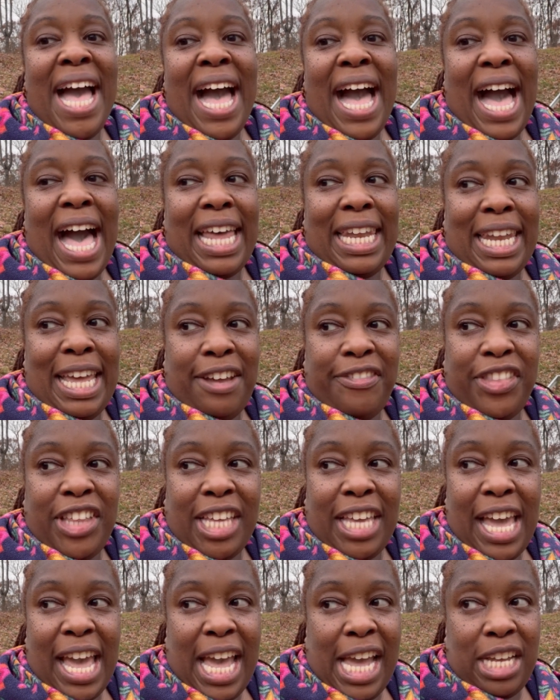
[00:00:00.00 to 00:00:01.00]
I left the
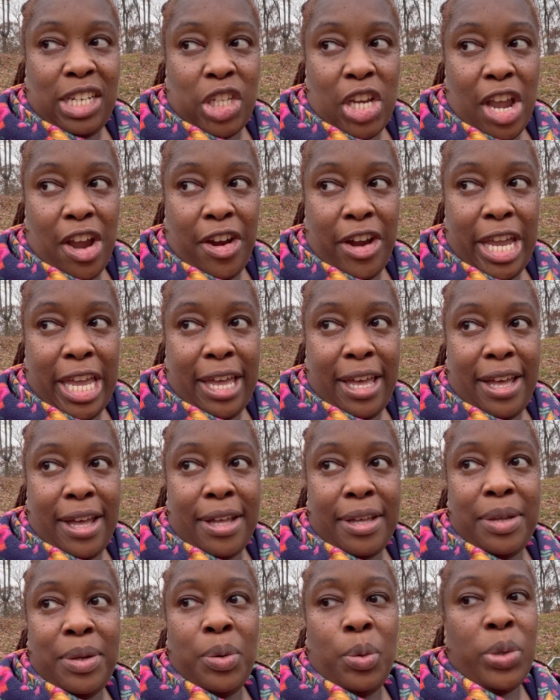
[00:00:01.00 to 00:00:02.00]
cage area.
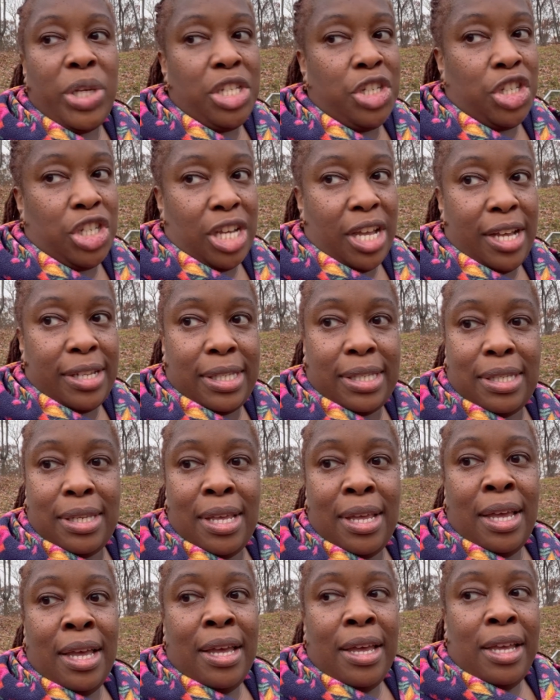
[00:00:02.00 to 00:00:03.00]
We just,
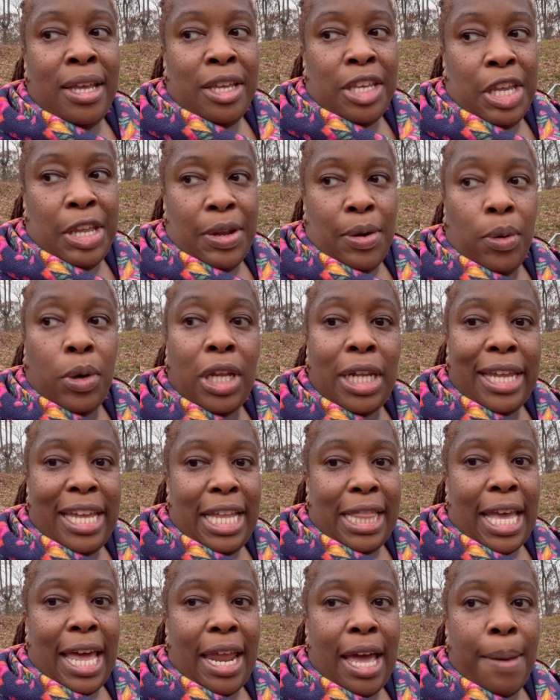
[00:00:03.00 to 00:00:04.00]
cleaned
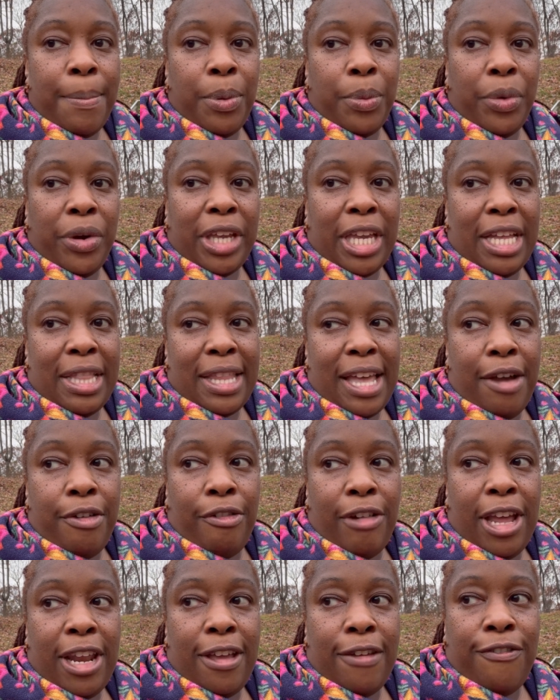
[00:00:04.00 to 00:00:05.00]
that up and we're getting that
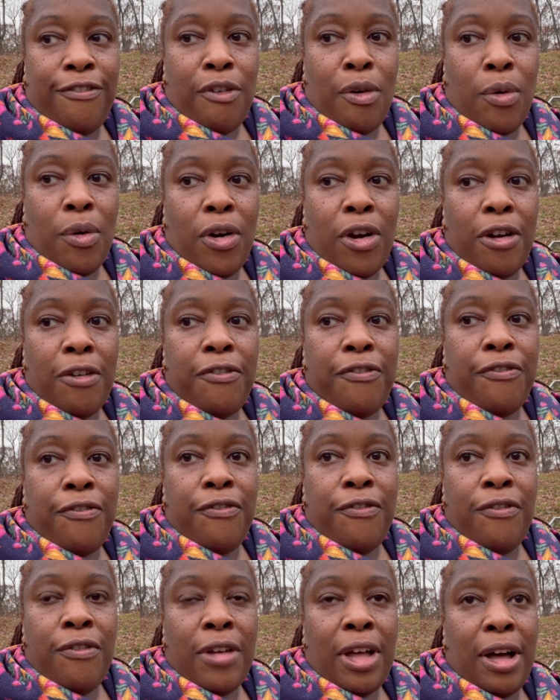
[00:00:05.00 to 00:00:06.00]
ready for
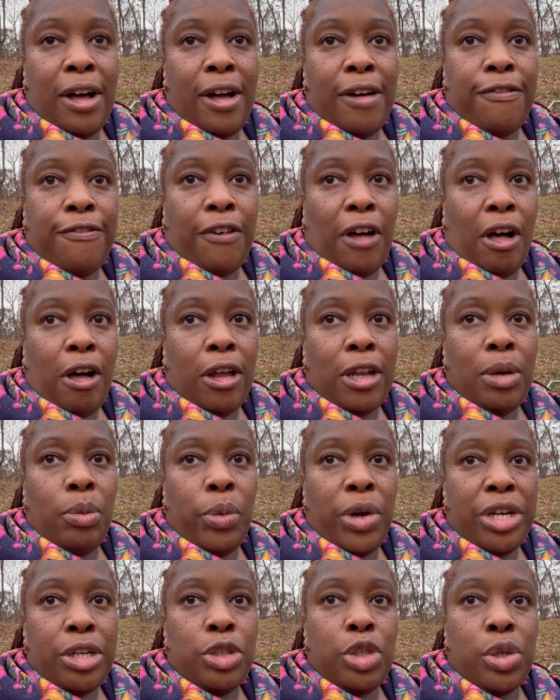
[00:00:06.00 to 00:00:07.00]
fall and
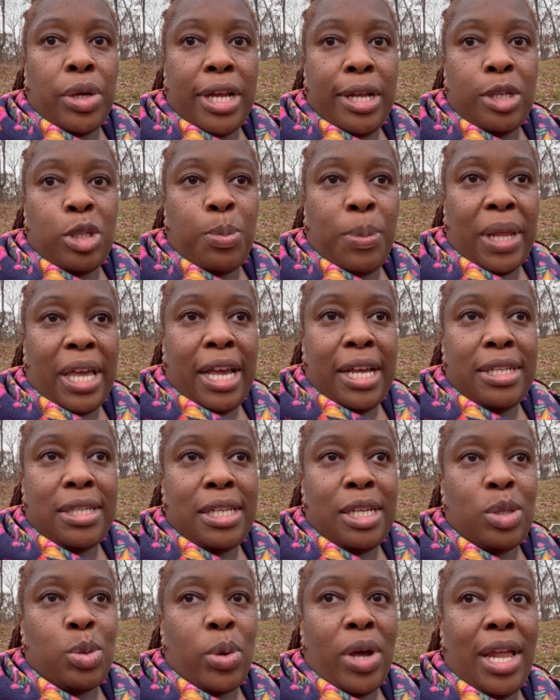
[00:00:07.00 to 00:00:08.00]
winter transplants
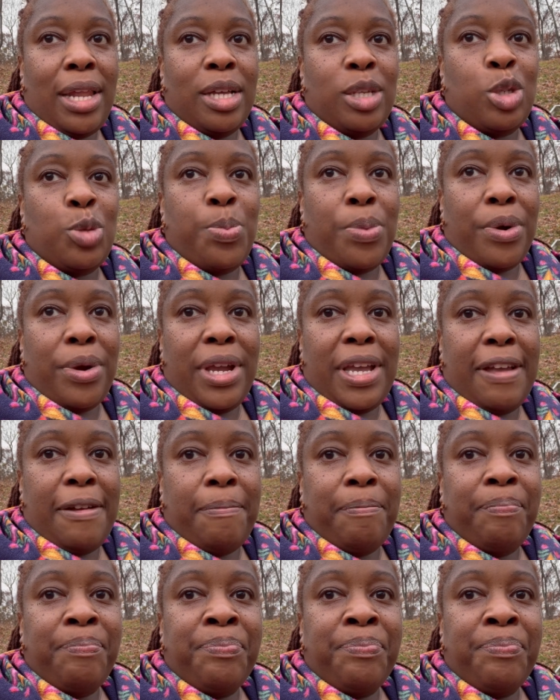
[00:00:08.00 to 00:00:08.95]
as well as spring.